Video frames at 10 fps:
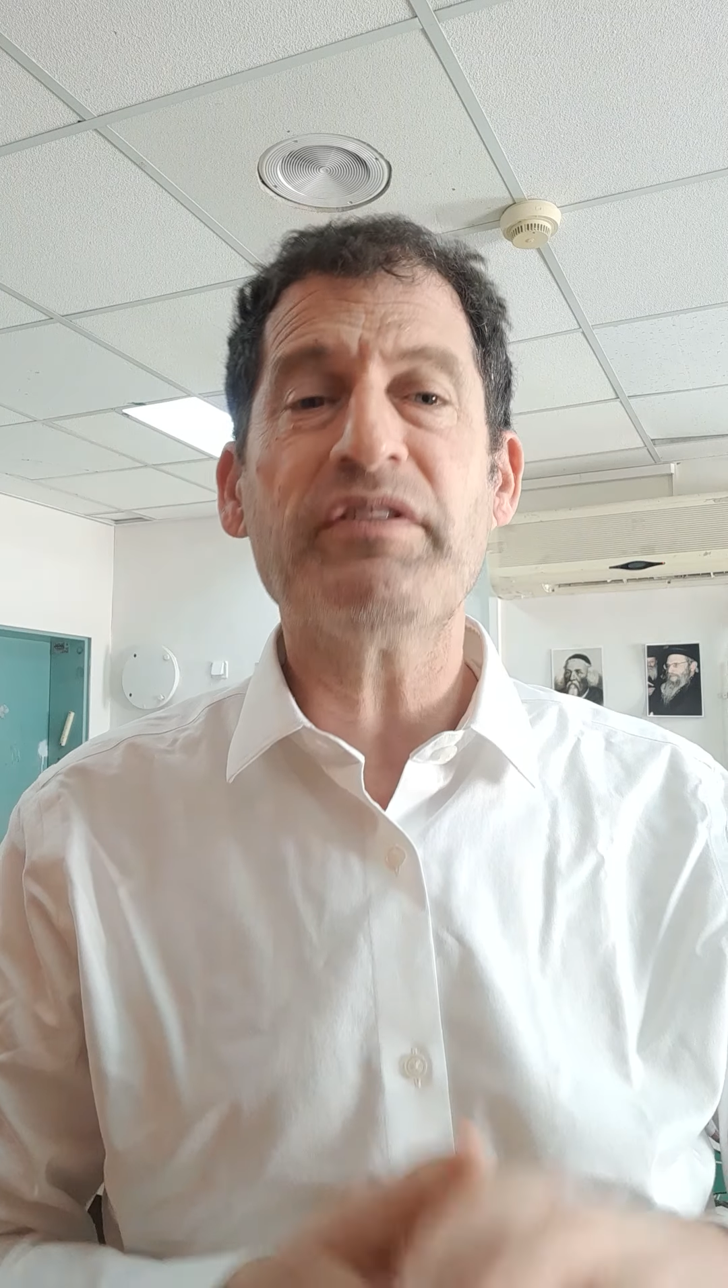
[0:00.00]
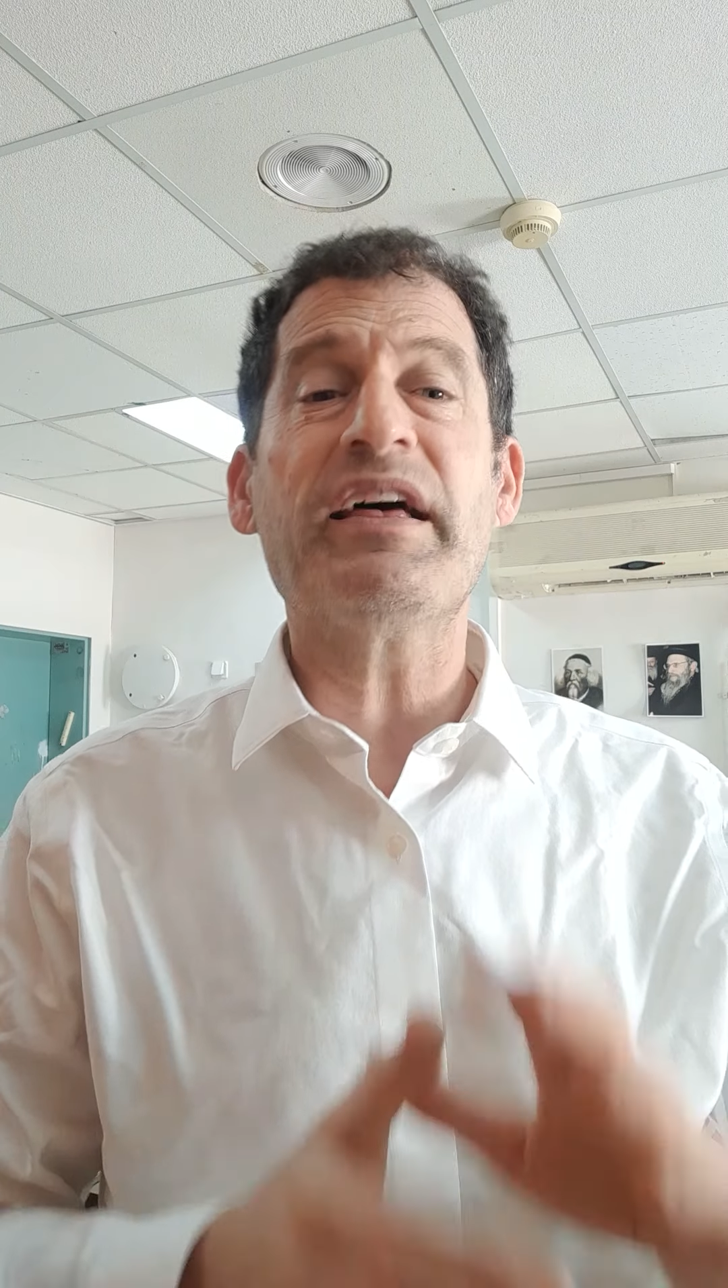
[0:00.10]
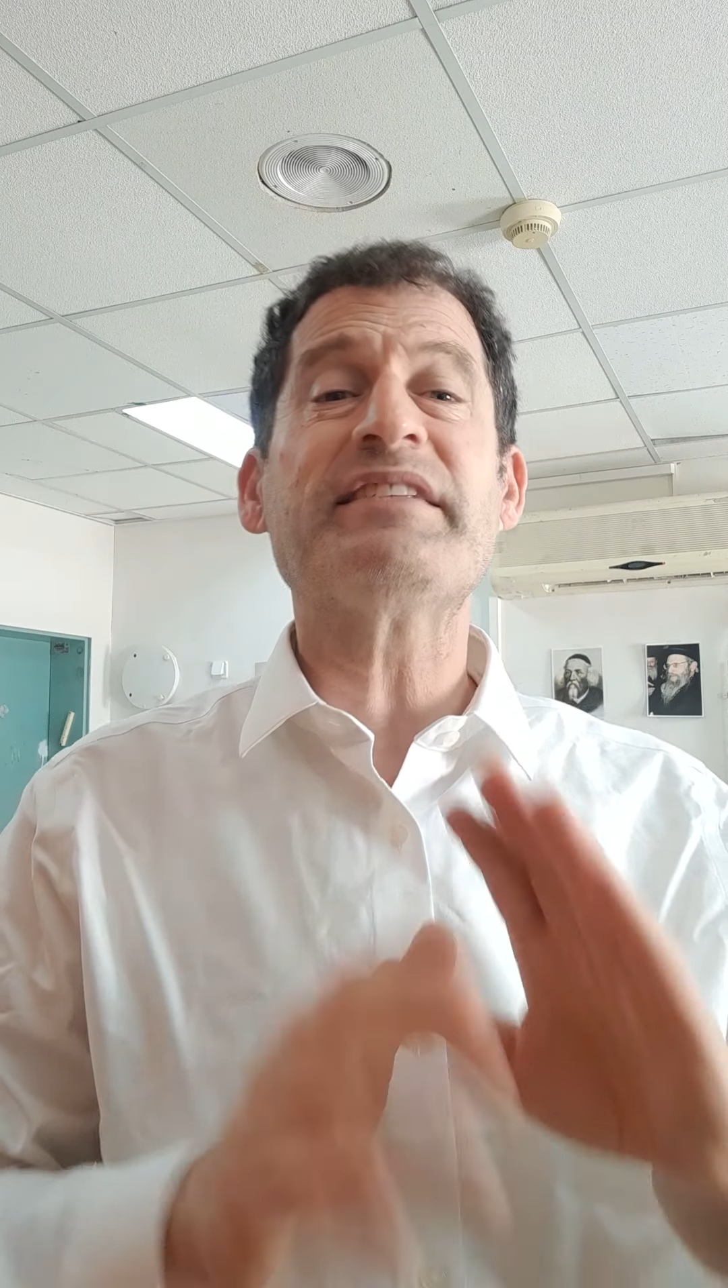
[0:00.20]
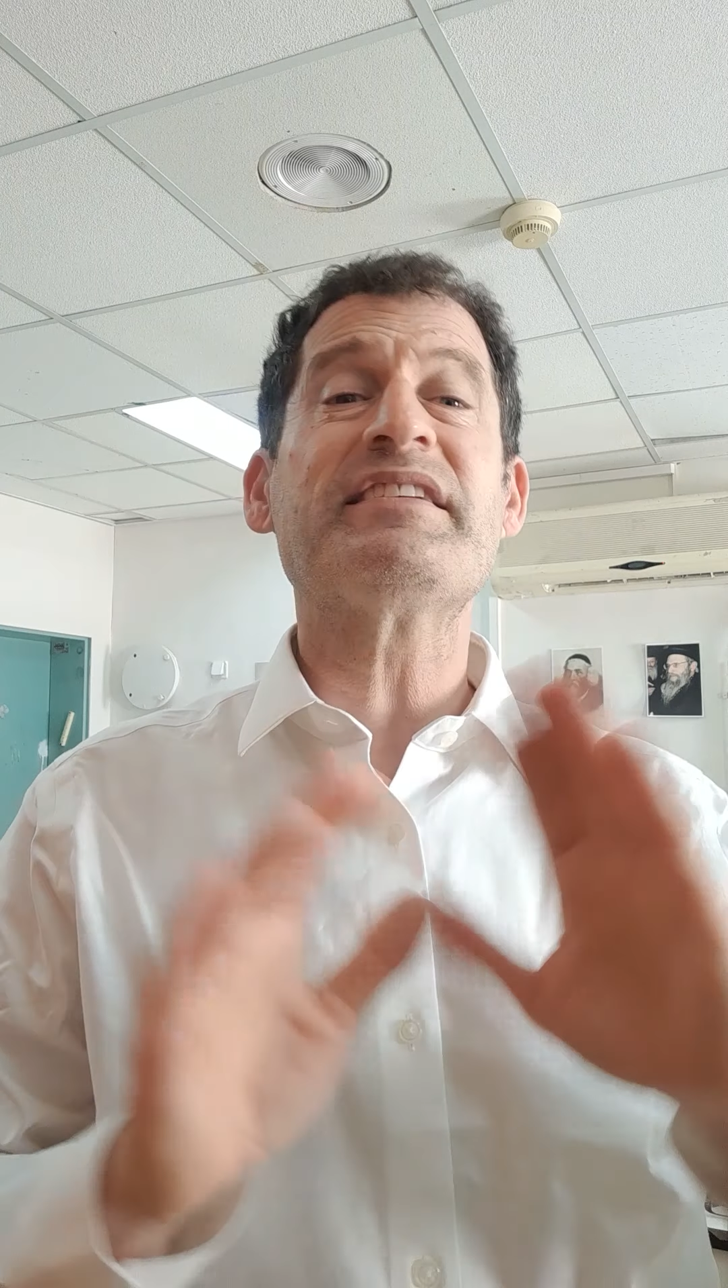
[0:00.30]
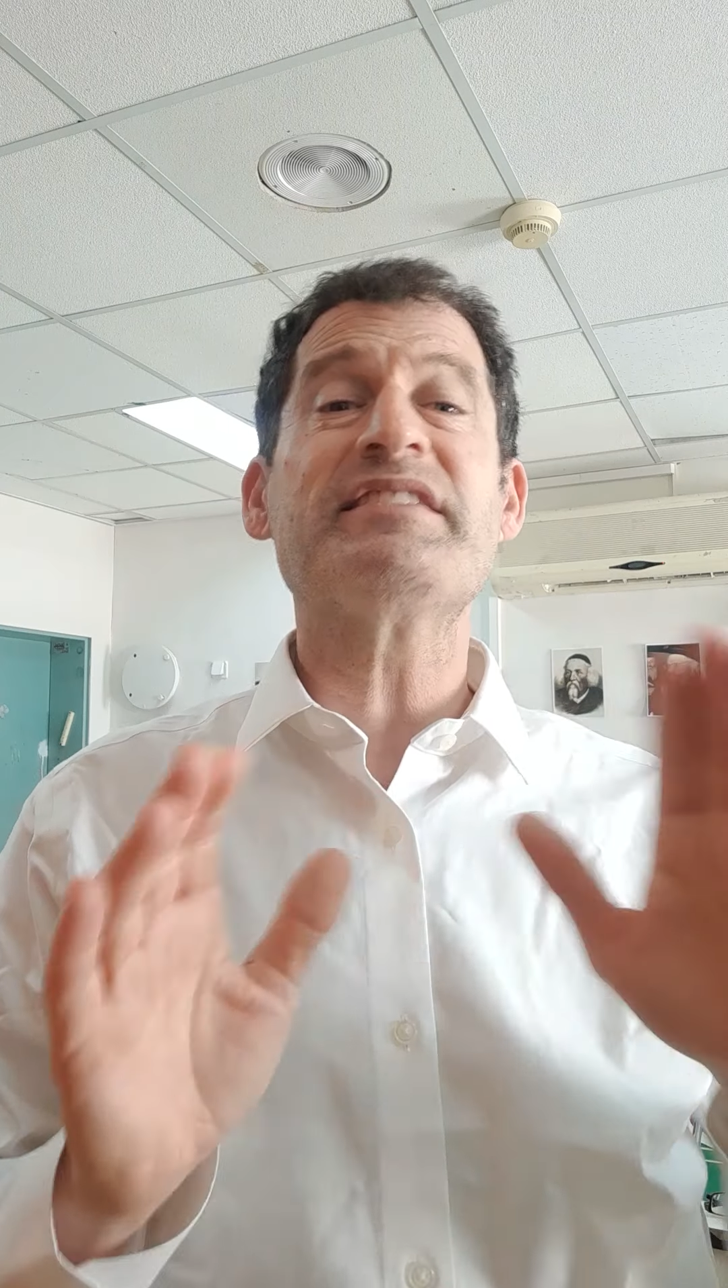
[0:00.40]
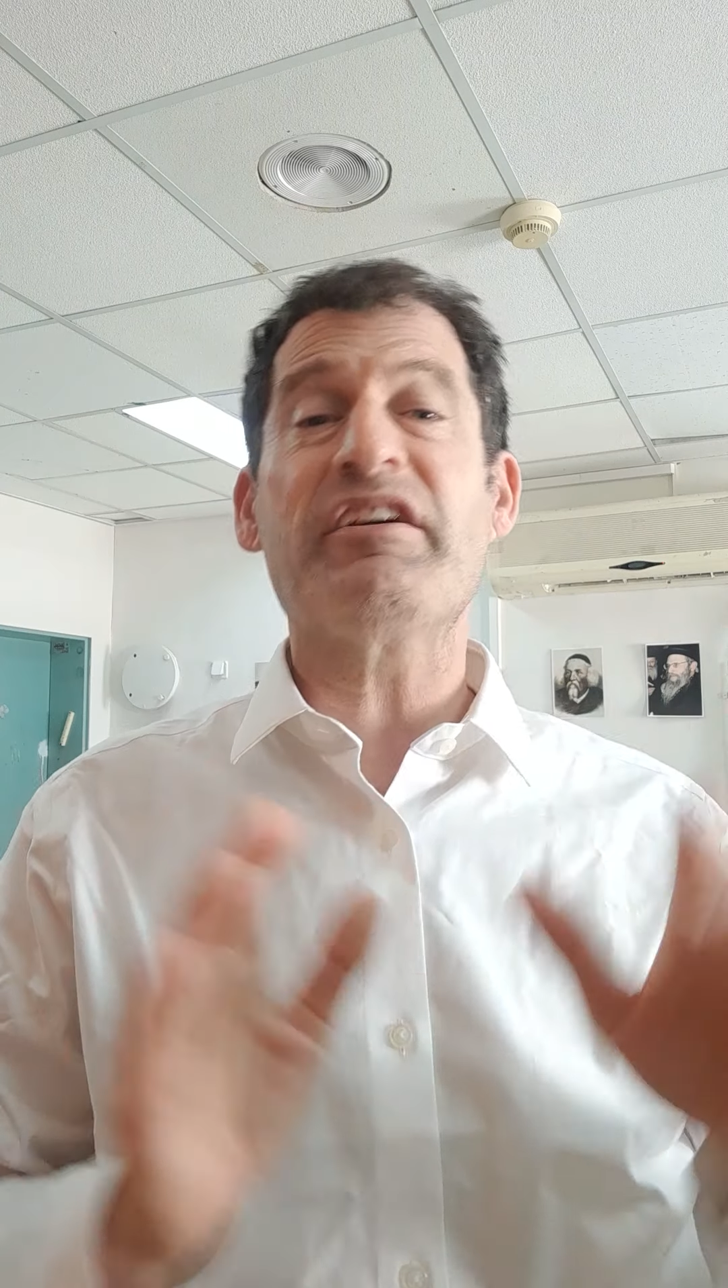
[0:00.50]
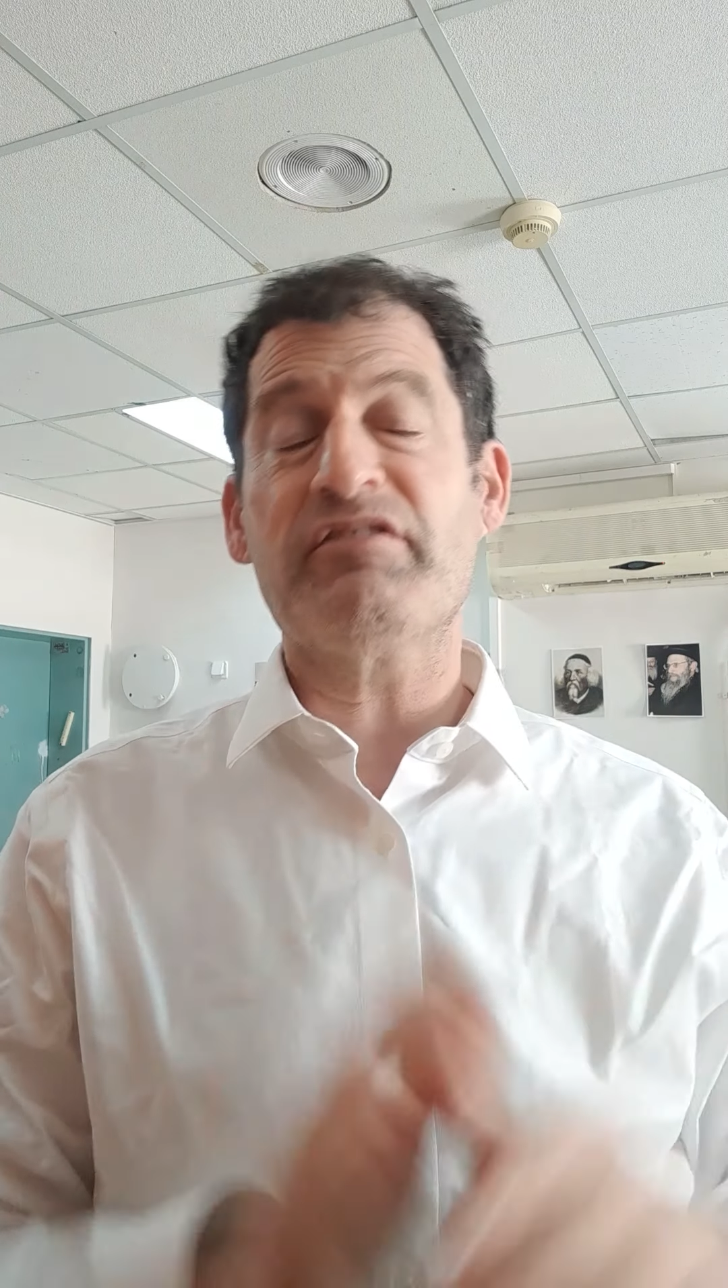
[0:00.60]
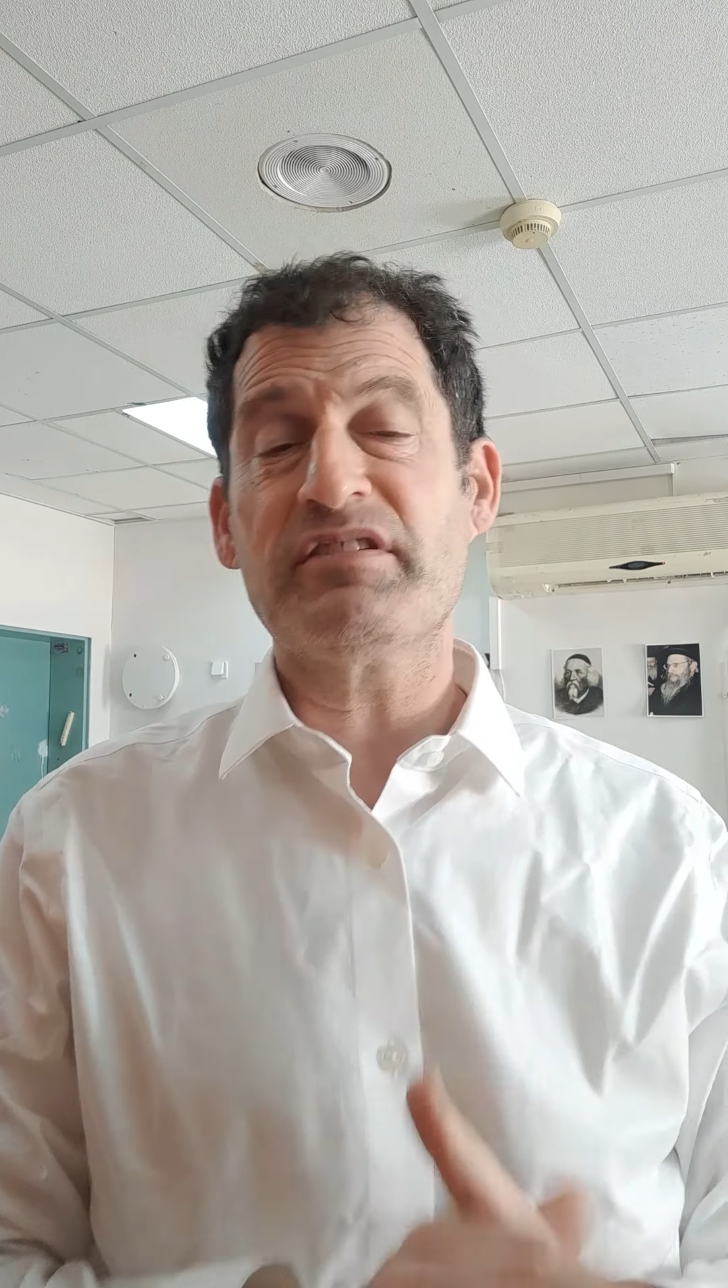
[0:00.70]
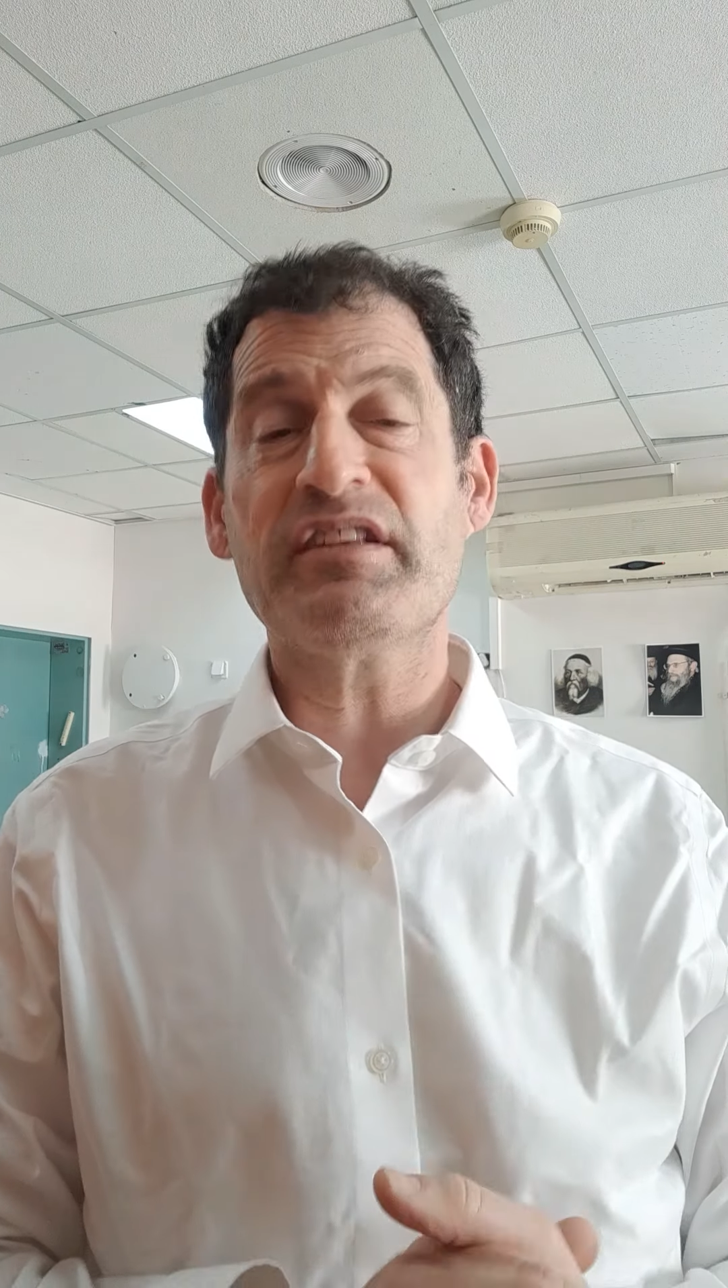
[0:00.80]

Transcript: That's Gzerat